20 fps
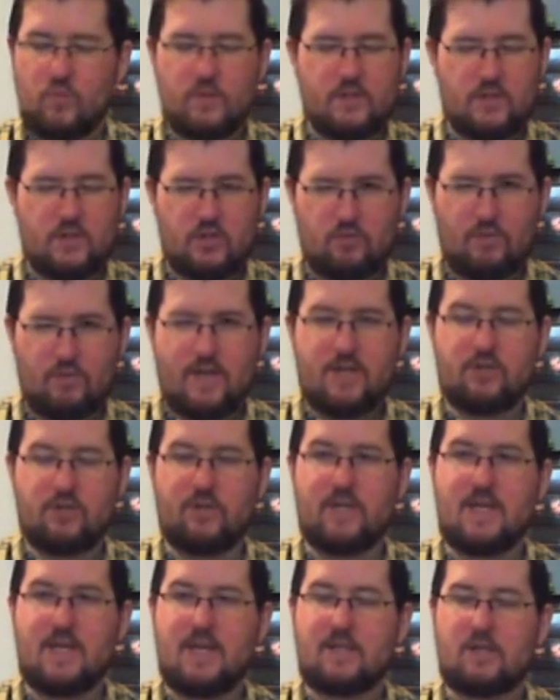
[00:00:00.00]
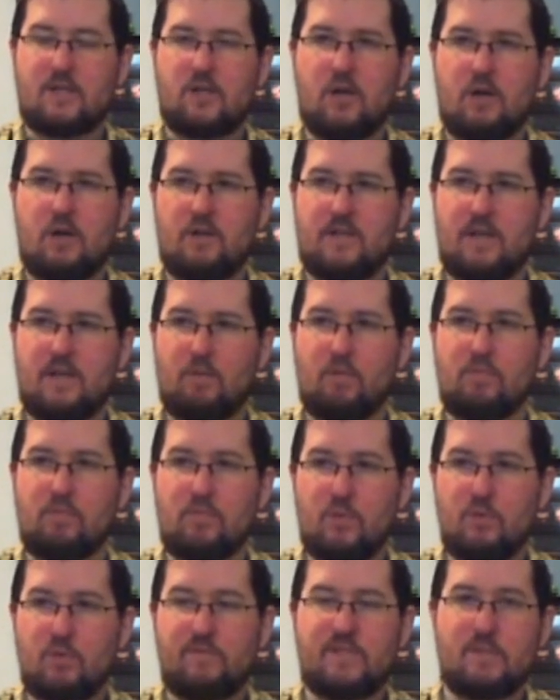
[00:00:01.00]
strangely, he has a card that
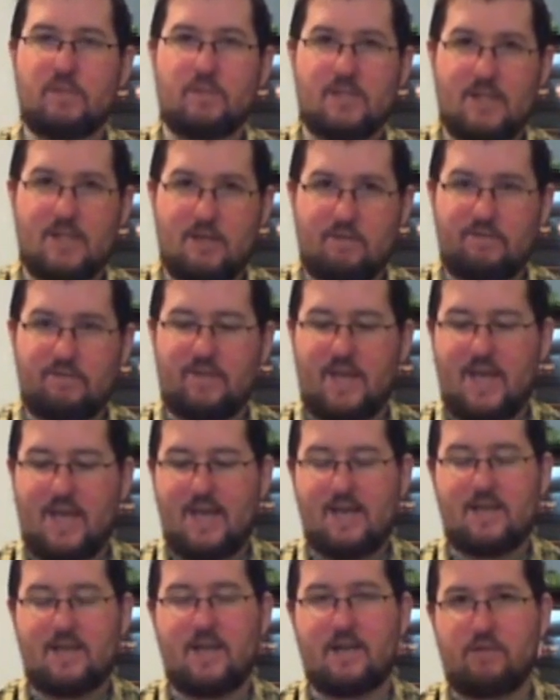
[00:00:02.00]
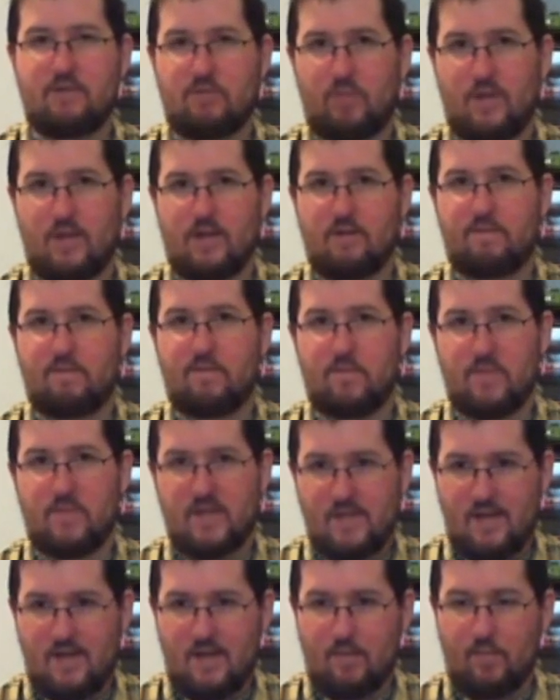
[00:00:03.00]
removes himself and another player from the
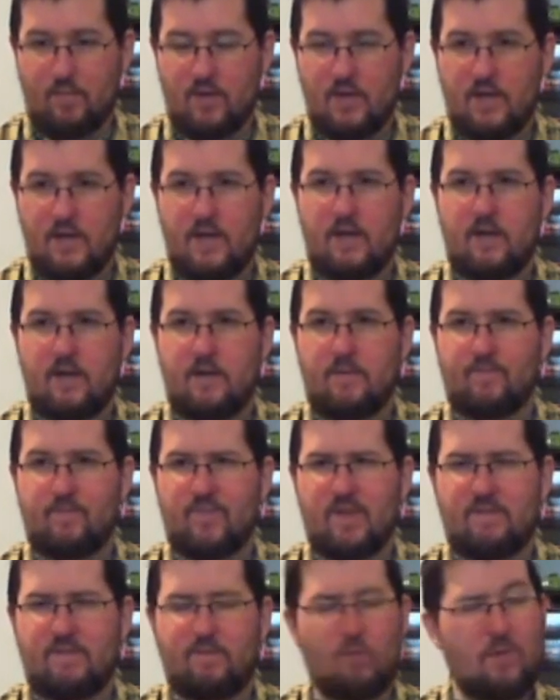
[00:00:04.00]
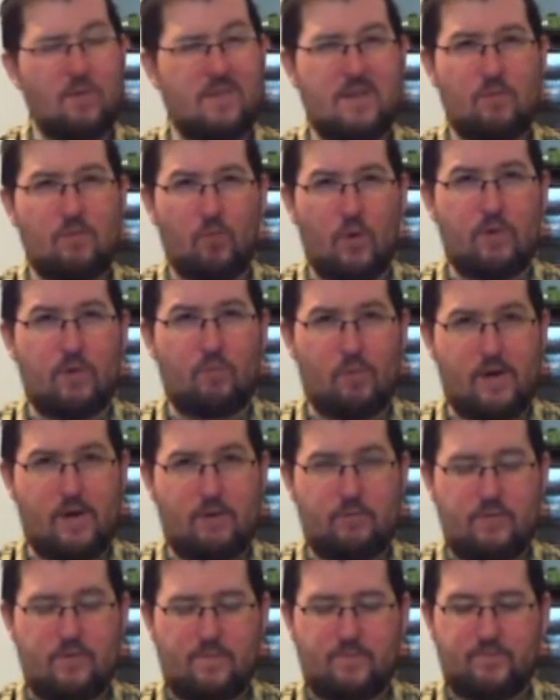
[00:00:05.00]
game for, I think, 1
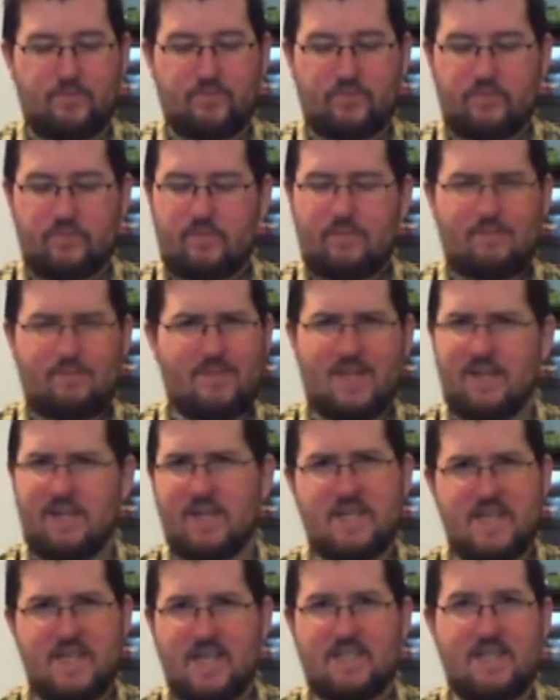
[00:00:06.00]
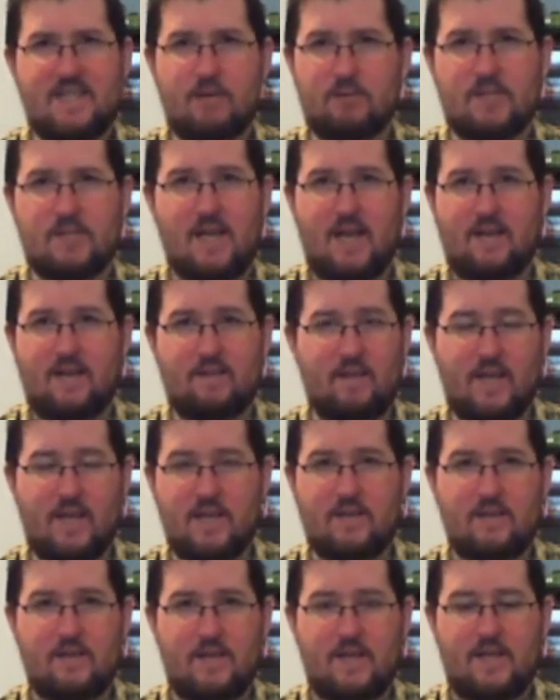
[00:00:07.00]
round. Like, he takes you outside and
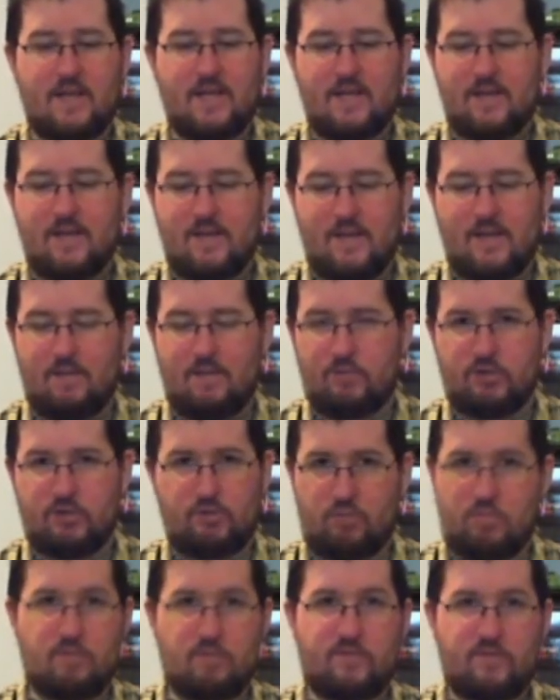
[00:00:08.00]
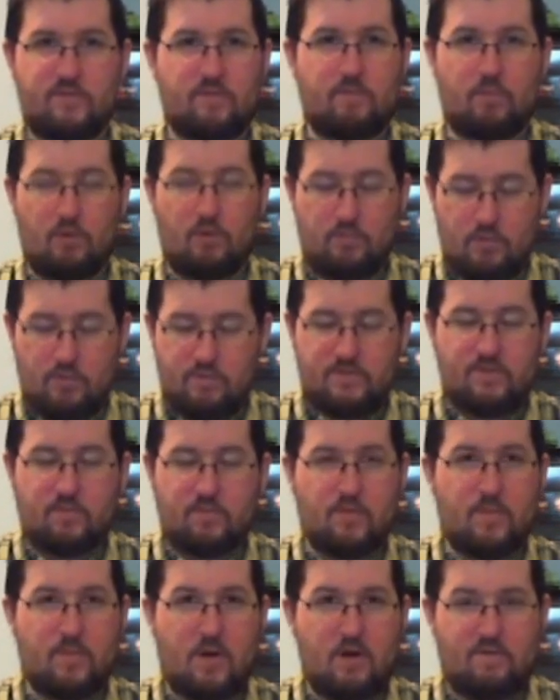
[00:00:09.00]
just removes you from
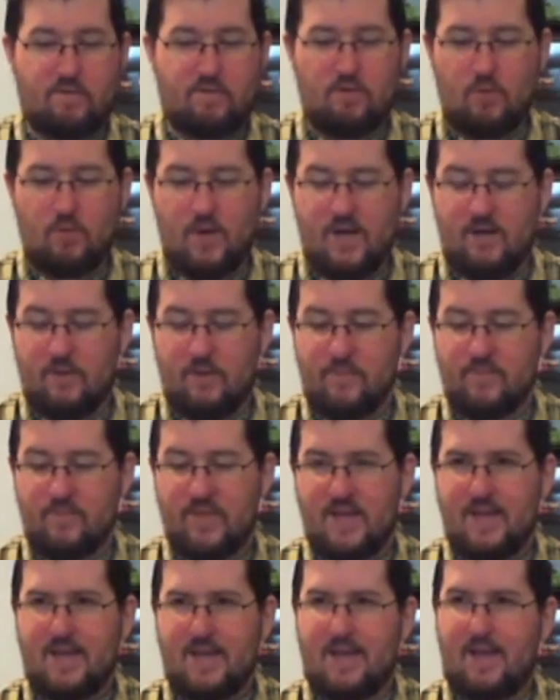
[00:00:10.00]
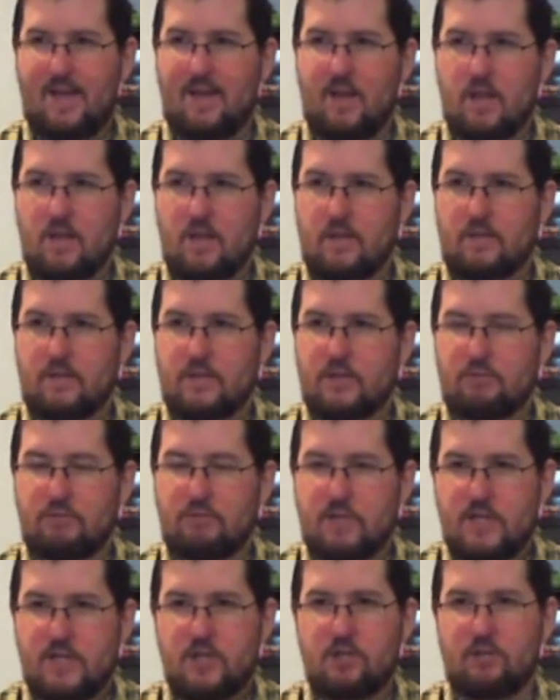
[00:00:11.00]
the bar for a while. And
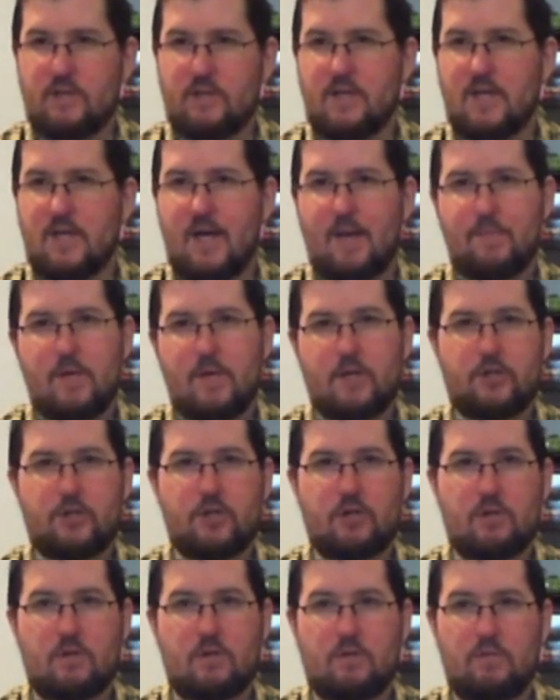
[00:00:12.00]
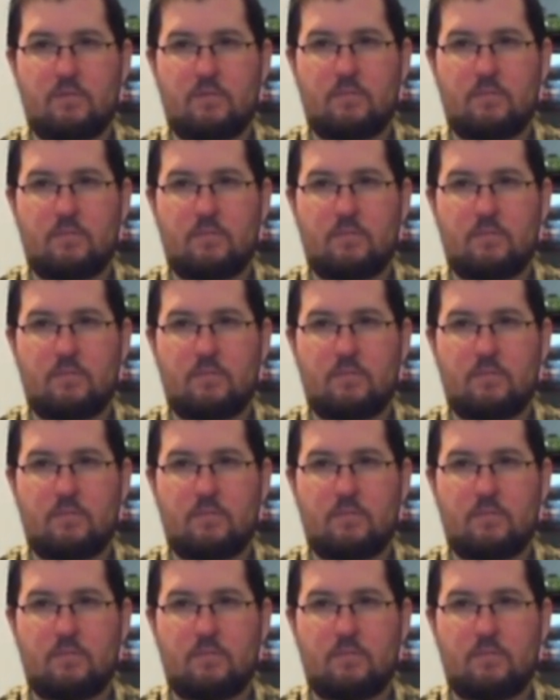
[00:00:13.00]
strategically, I'm not sure